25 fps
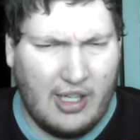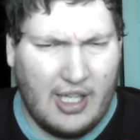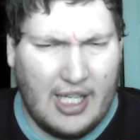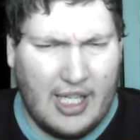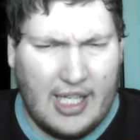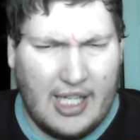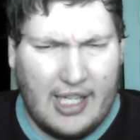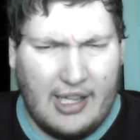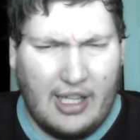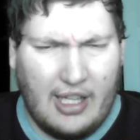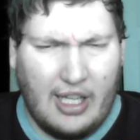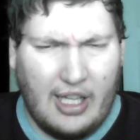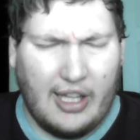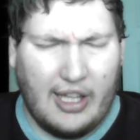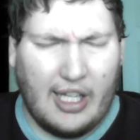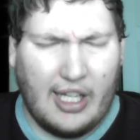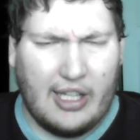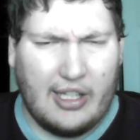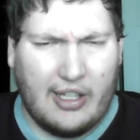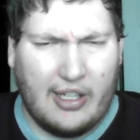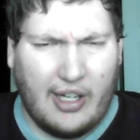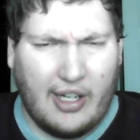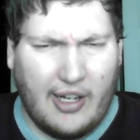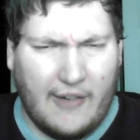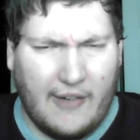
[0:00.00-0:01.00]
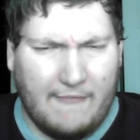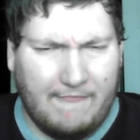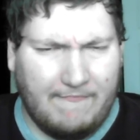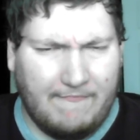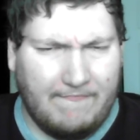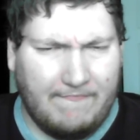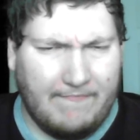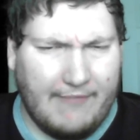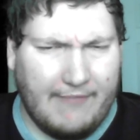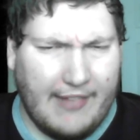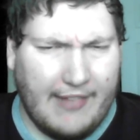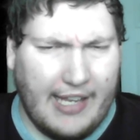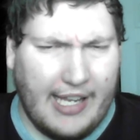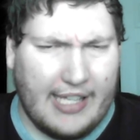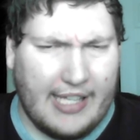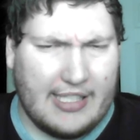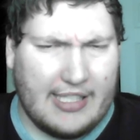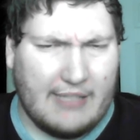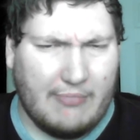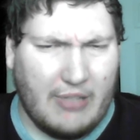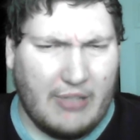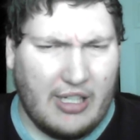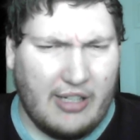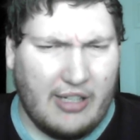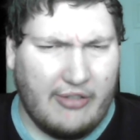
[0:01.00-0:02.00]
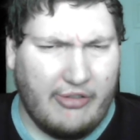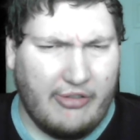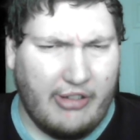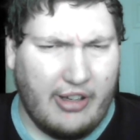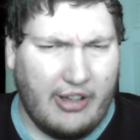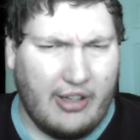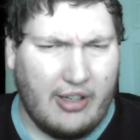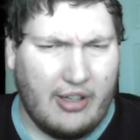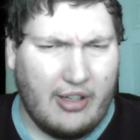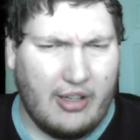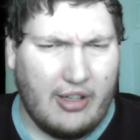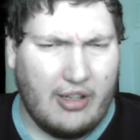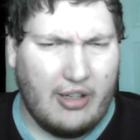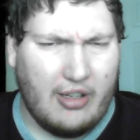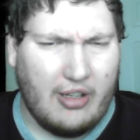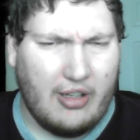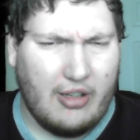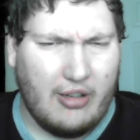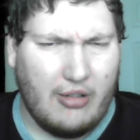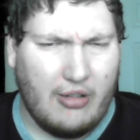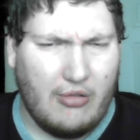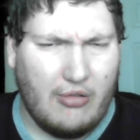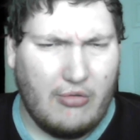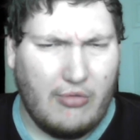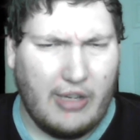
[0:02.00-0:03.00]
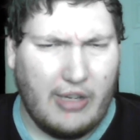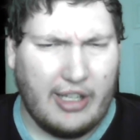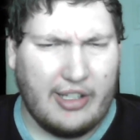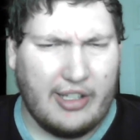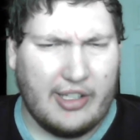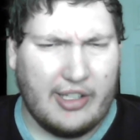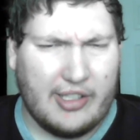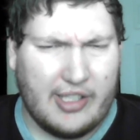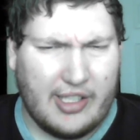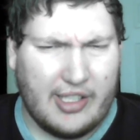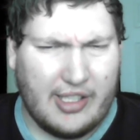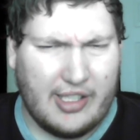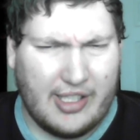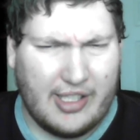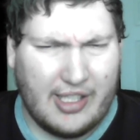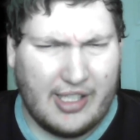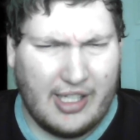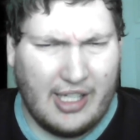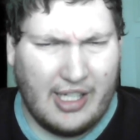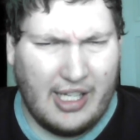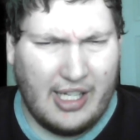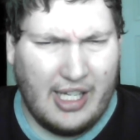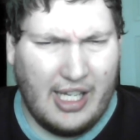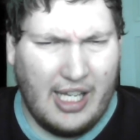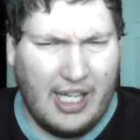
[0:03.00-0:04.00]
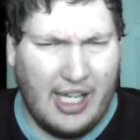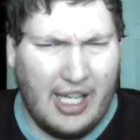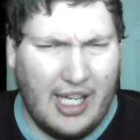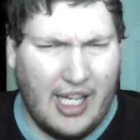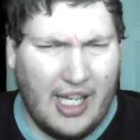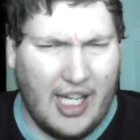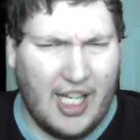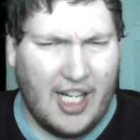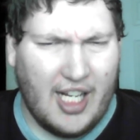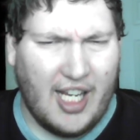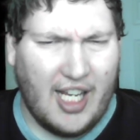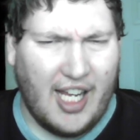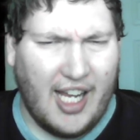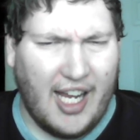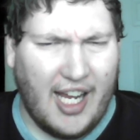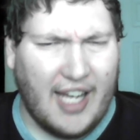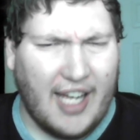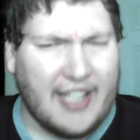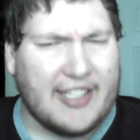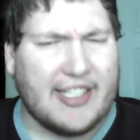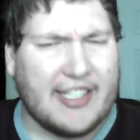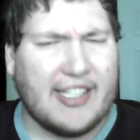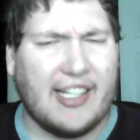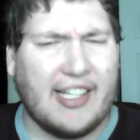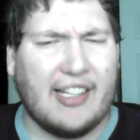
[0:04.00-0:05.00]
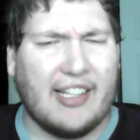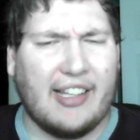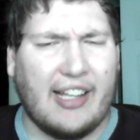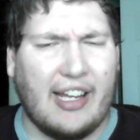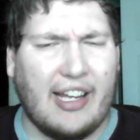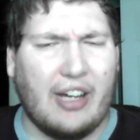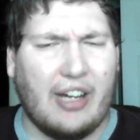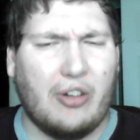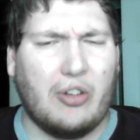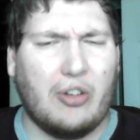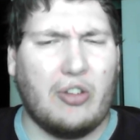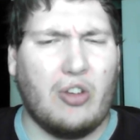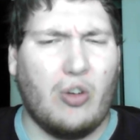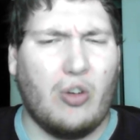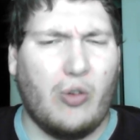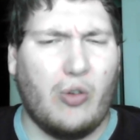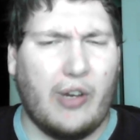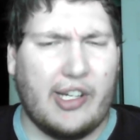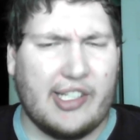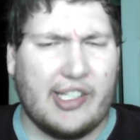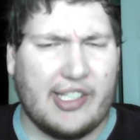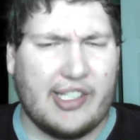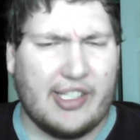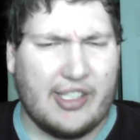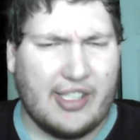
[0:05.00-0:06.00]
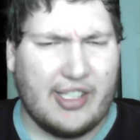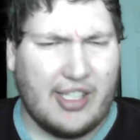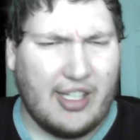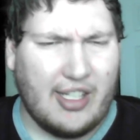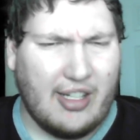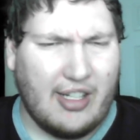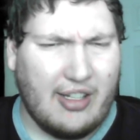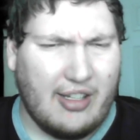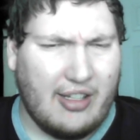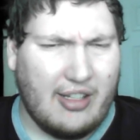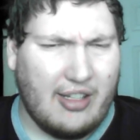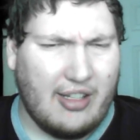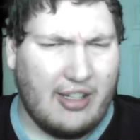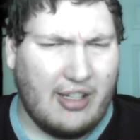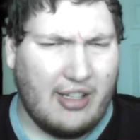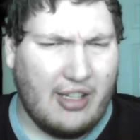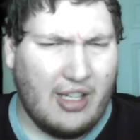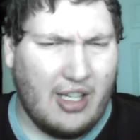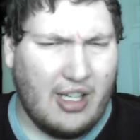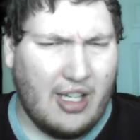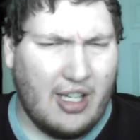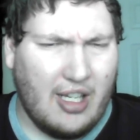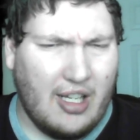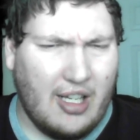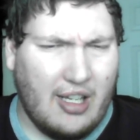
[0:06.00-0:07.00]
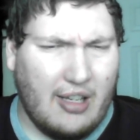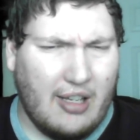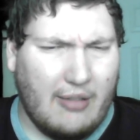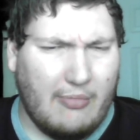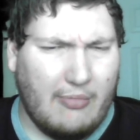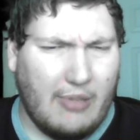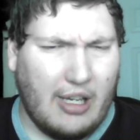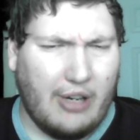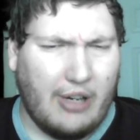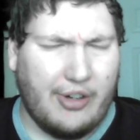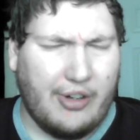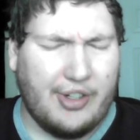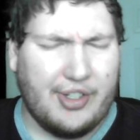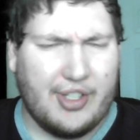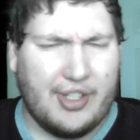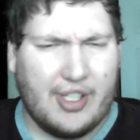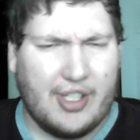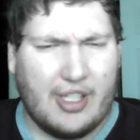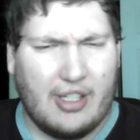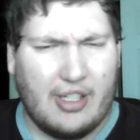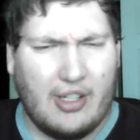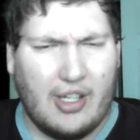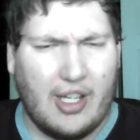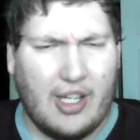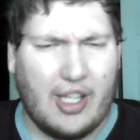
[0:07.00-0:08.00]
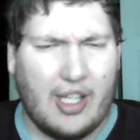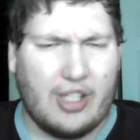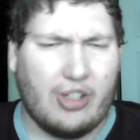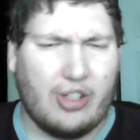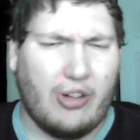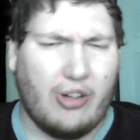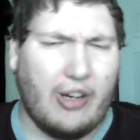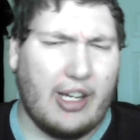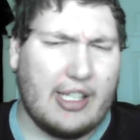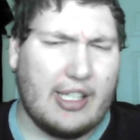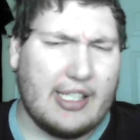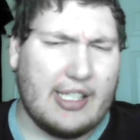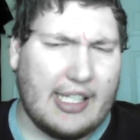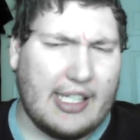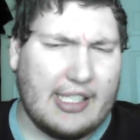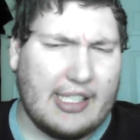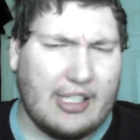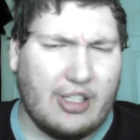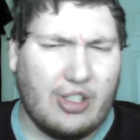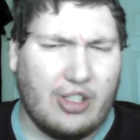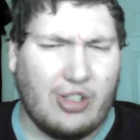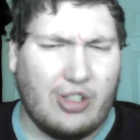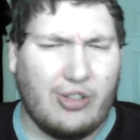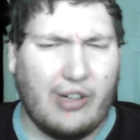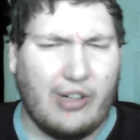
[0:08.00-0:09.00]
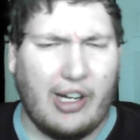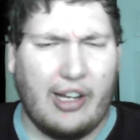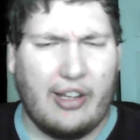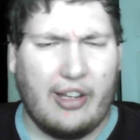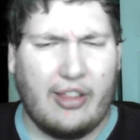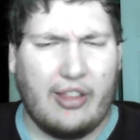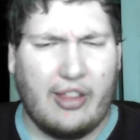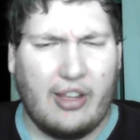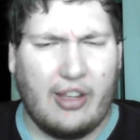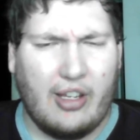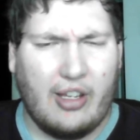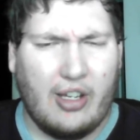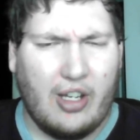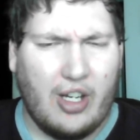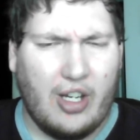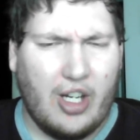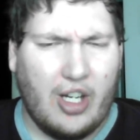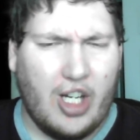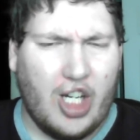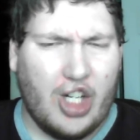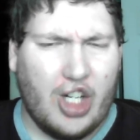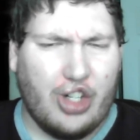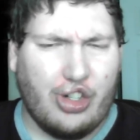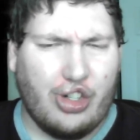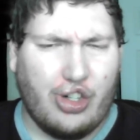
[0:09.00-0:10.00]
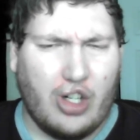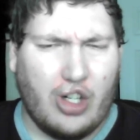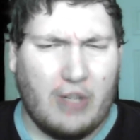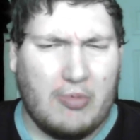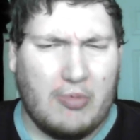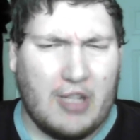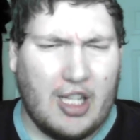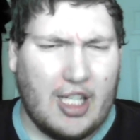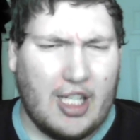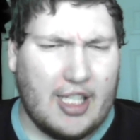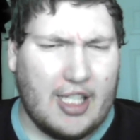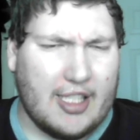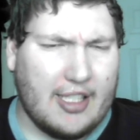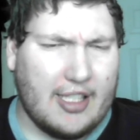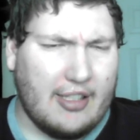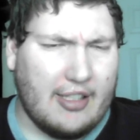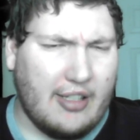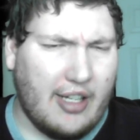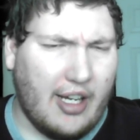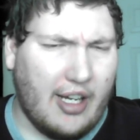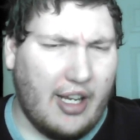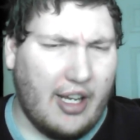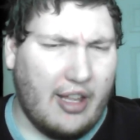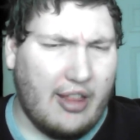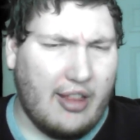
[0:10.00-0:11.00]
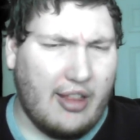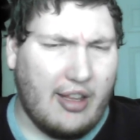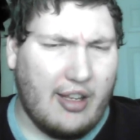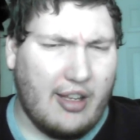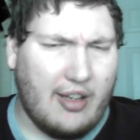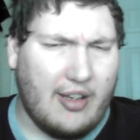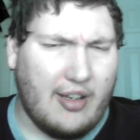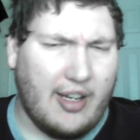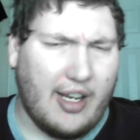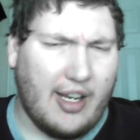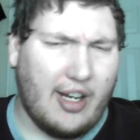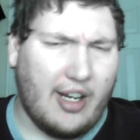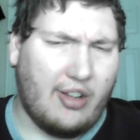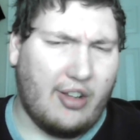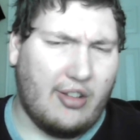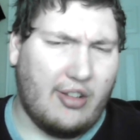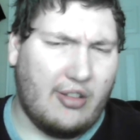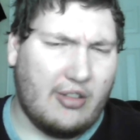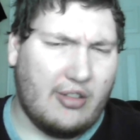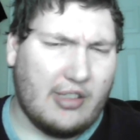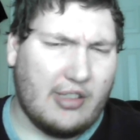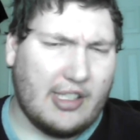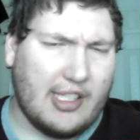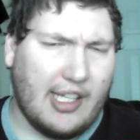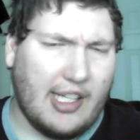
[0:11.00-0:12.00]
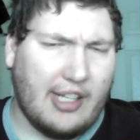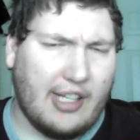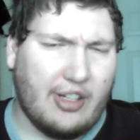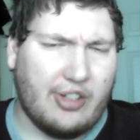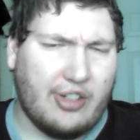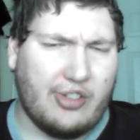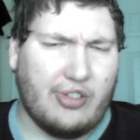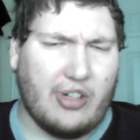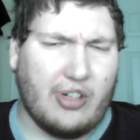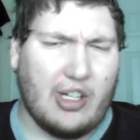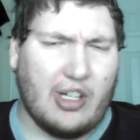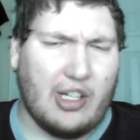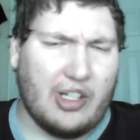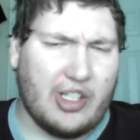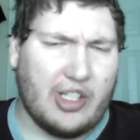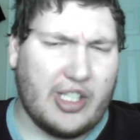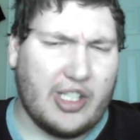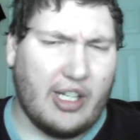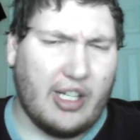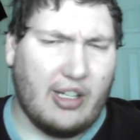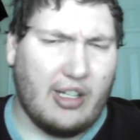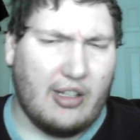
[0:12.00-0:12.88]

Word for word: Lethality, as above. Weaknesses. It hates loud noises. Powers. It has great size and strength, sharp claws and teeth, tentacles, and a strong shell.